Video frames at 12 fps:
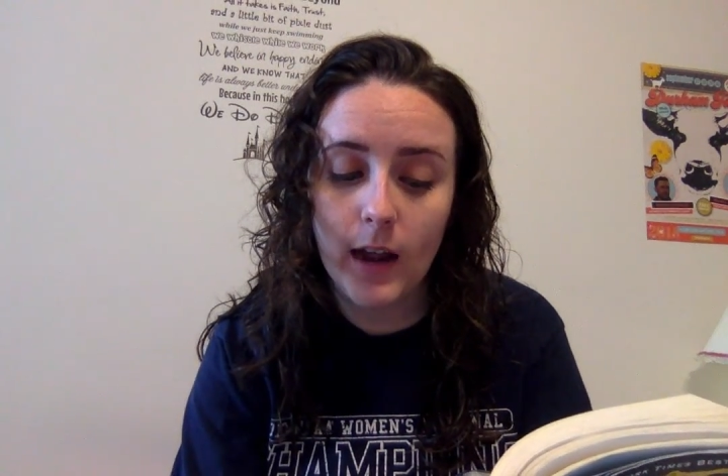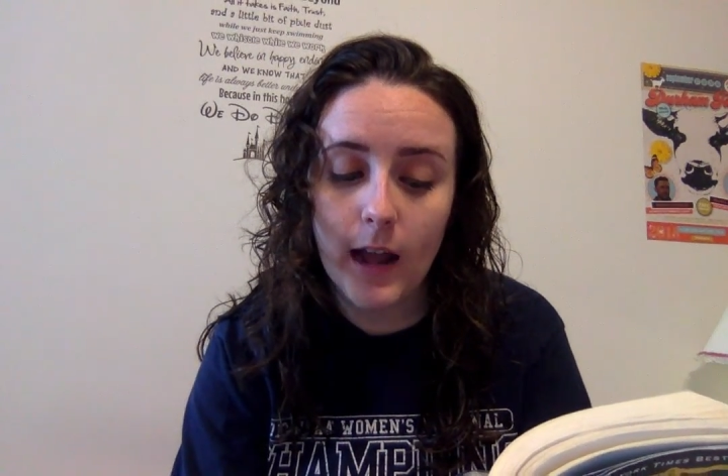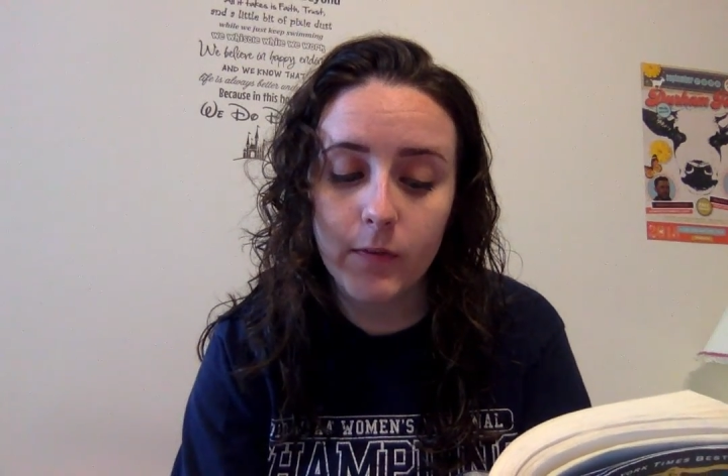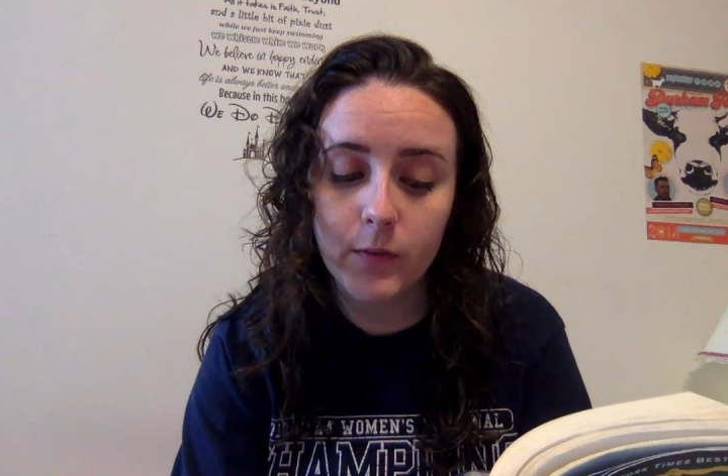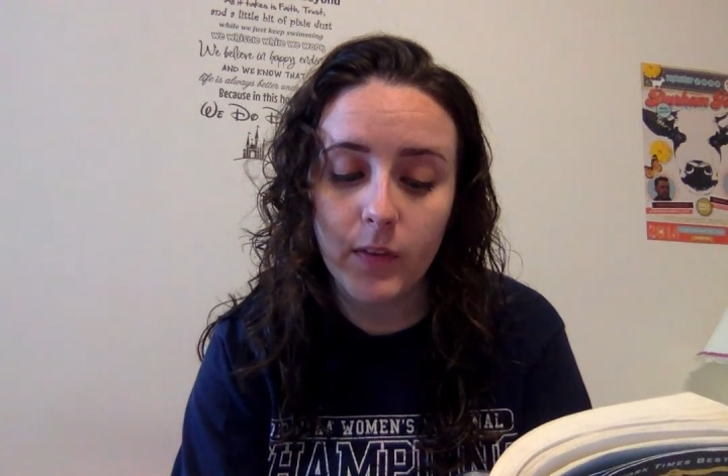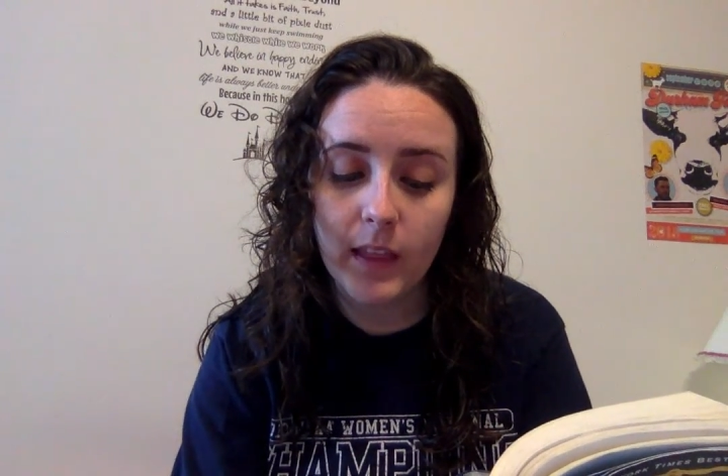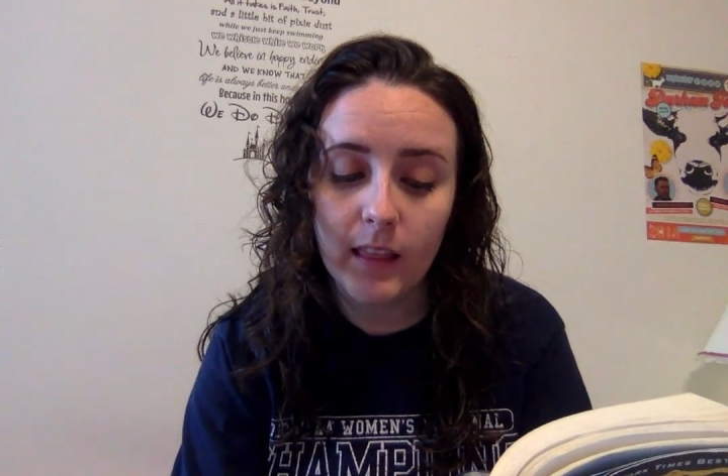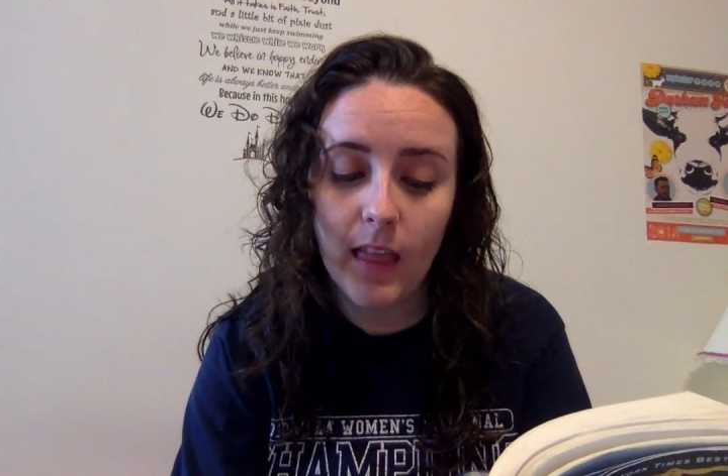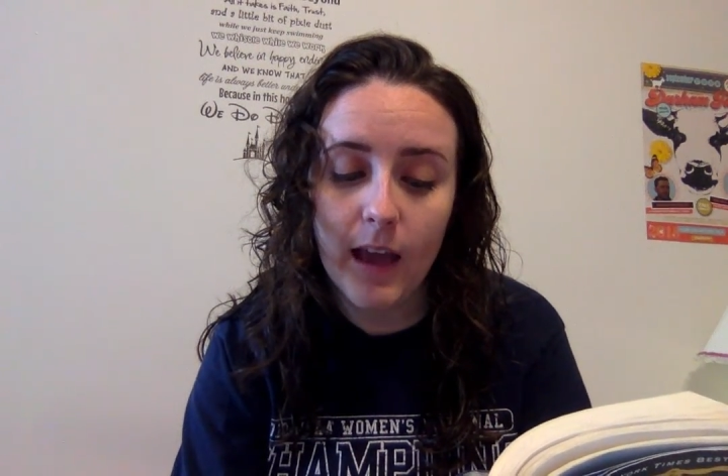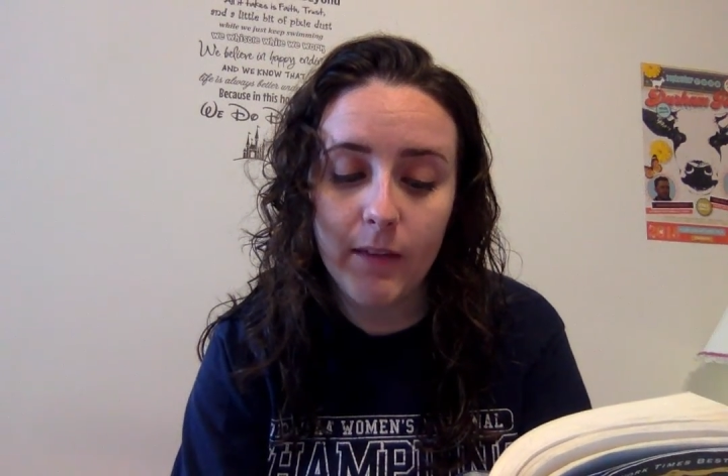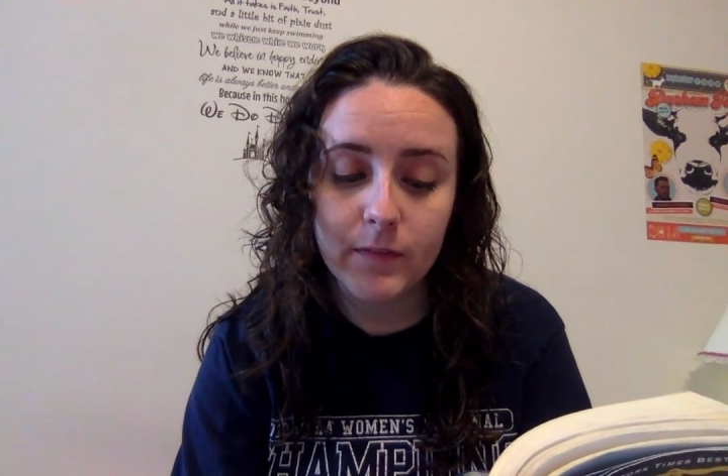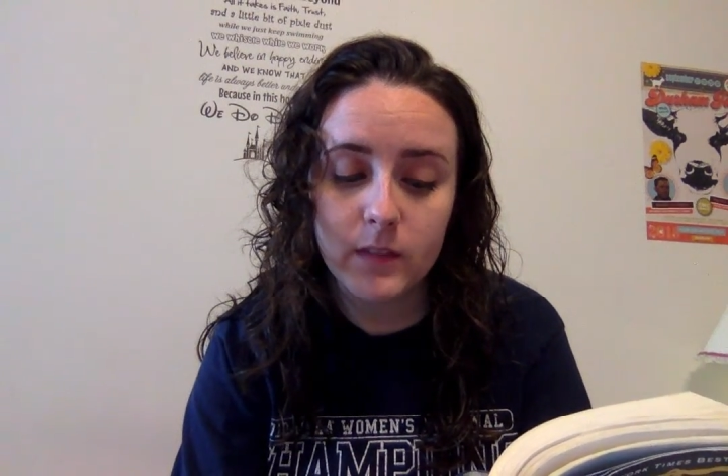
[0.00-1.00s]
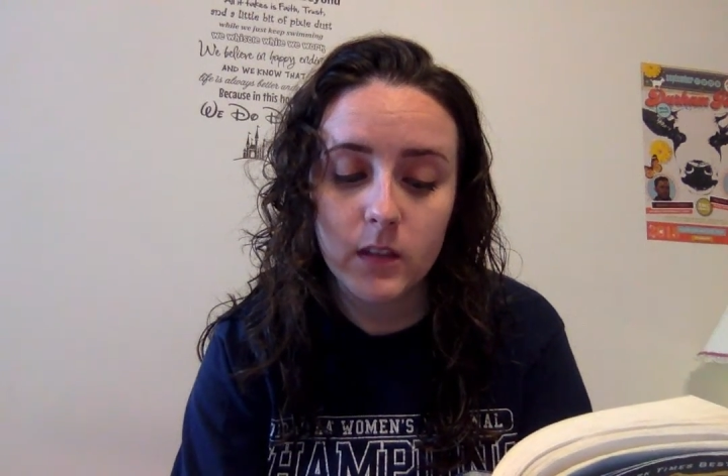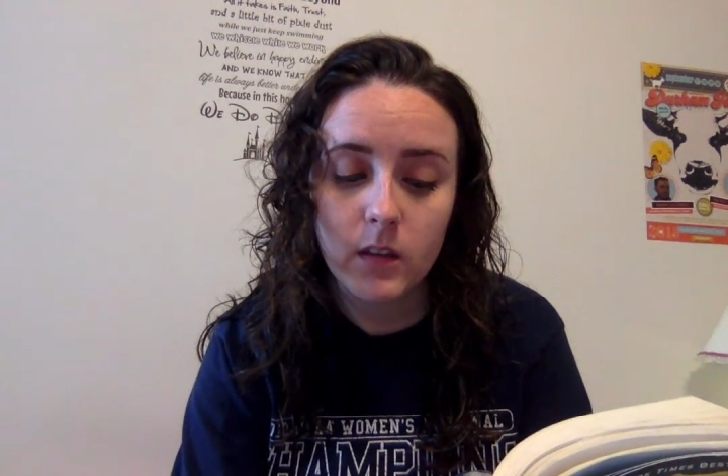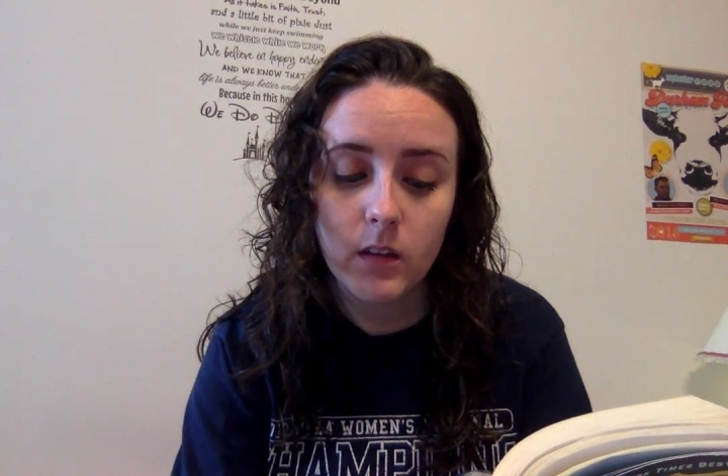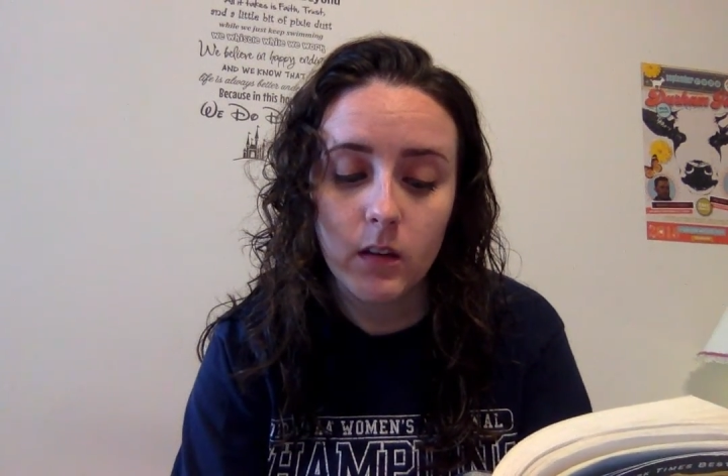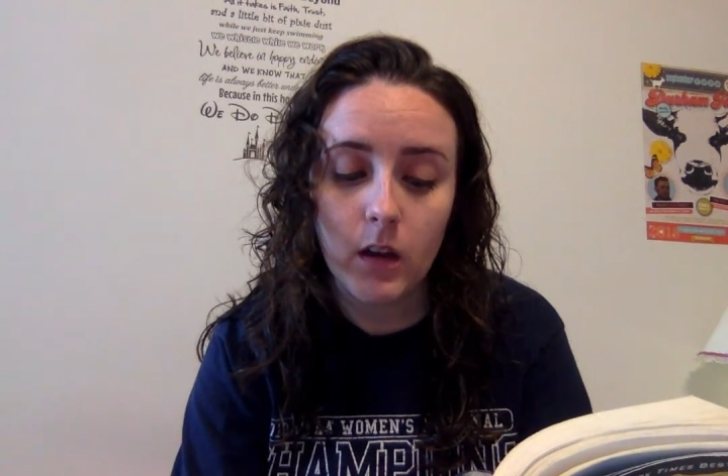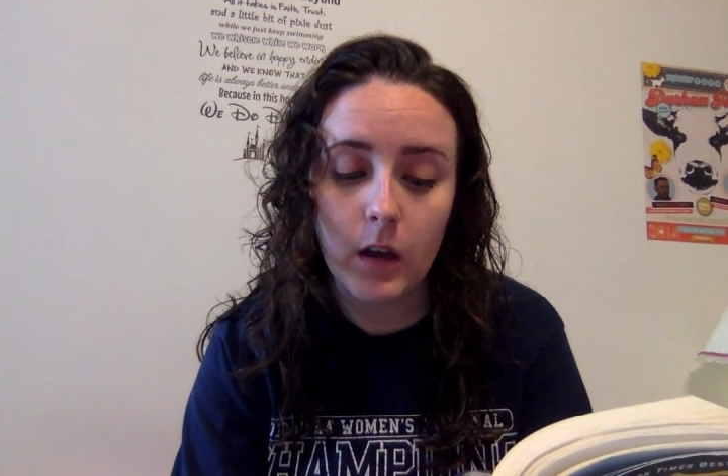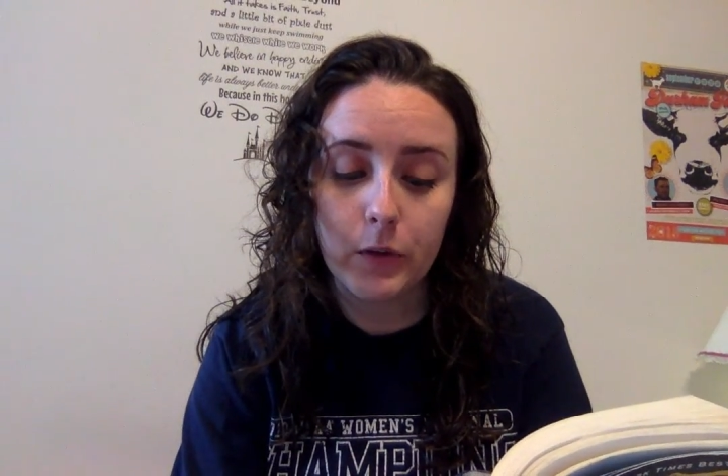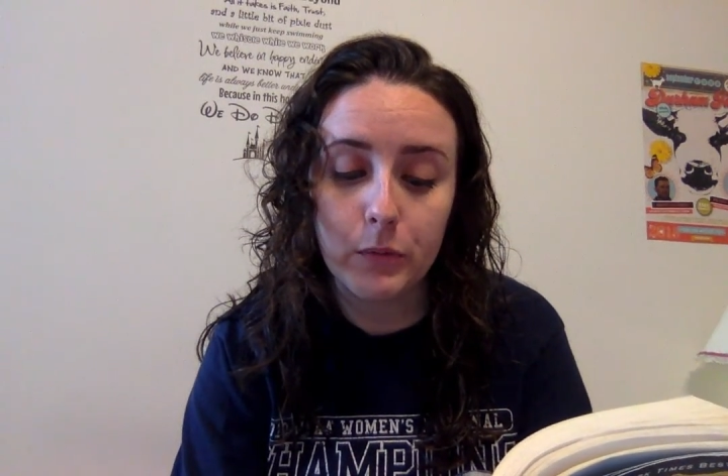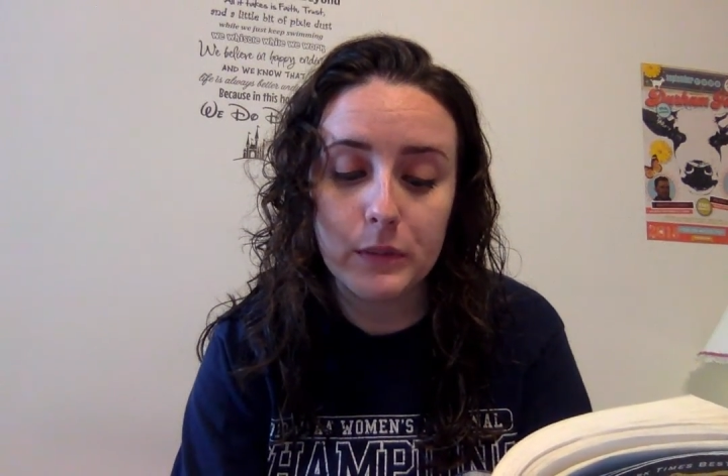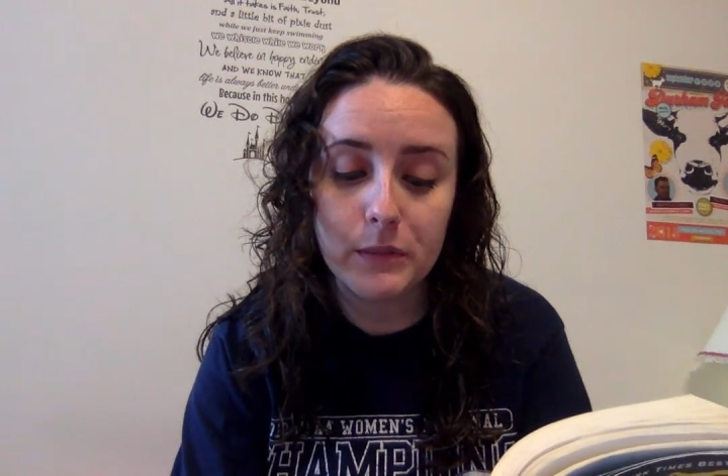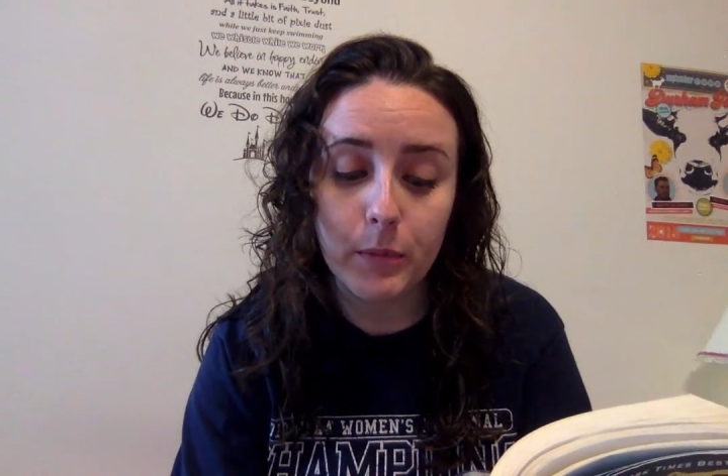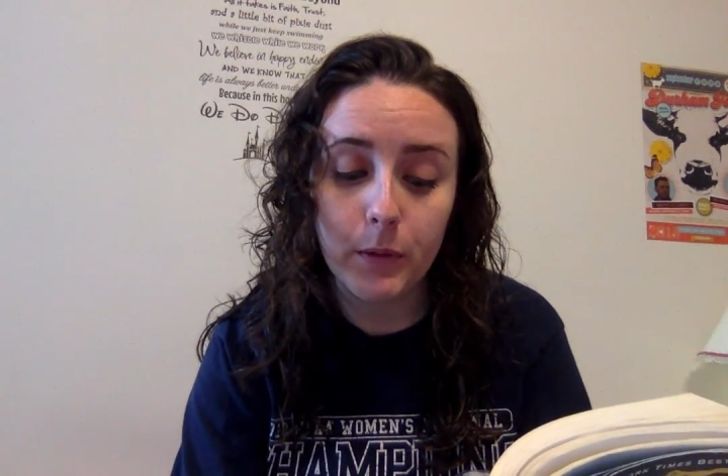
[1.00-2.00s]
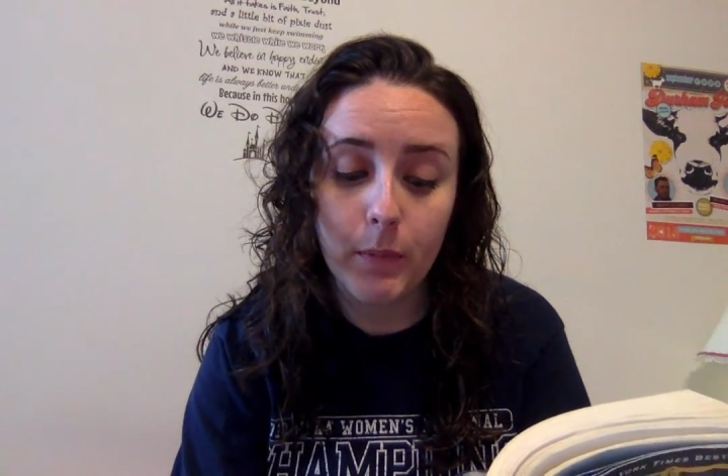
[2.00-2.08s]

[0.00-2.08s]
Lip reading: after they left, Connor whispered